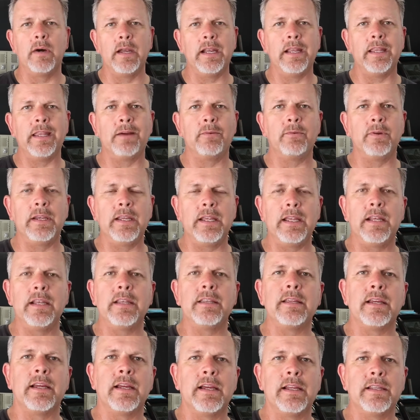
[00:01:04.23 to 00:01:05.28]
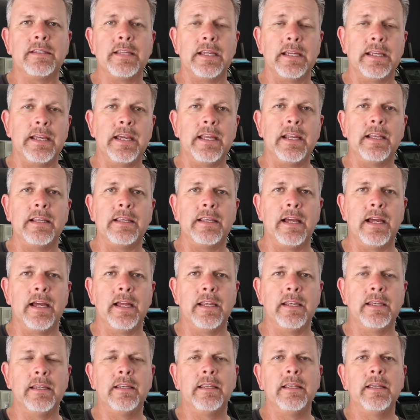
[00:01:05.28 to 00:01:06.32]
that we needed to get it
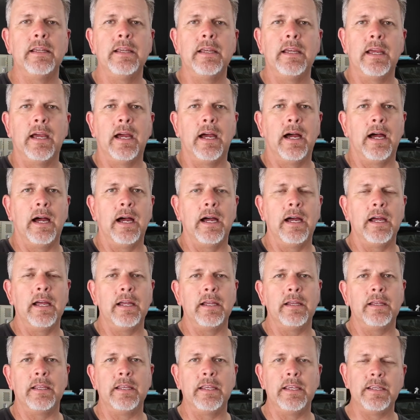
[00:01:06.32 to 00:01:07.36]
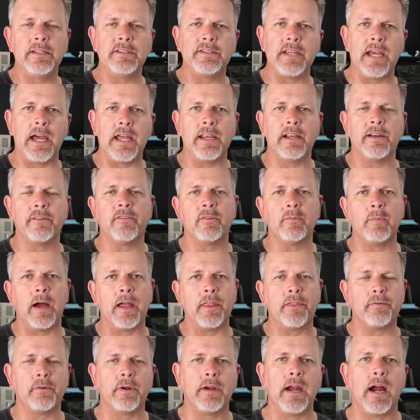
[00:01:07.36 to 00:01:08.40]
done. And he sat here for
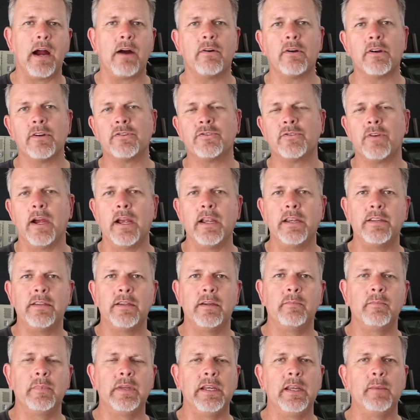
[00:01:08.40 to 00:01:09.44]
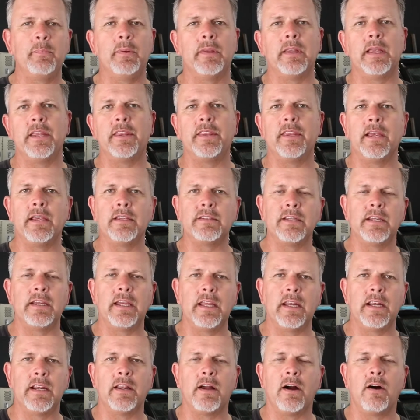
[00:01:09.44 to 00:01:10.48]
about 3 hours trying to manipulate things and
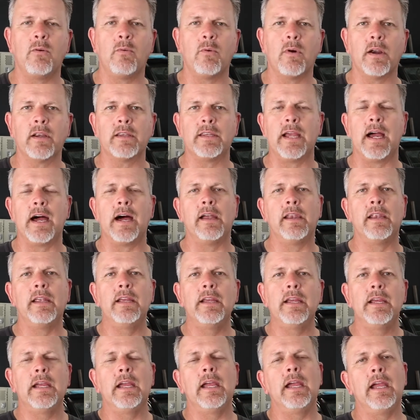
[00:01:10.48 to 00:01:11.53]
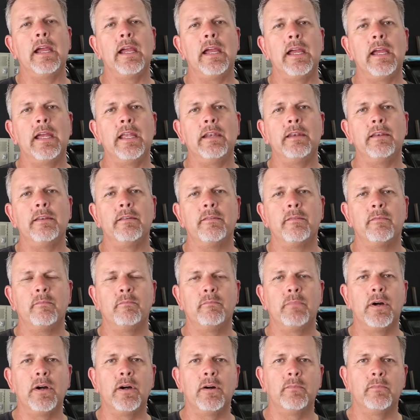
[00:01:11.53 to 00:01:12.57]
get it all worked out. And
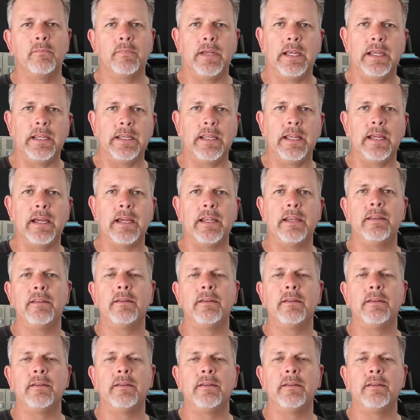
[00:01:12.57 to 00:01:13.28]
boom, he did.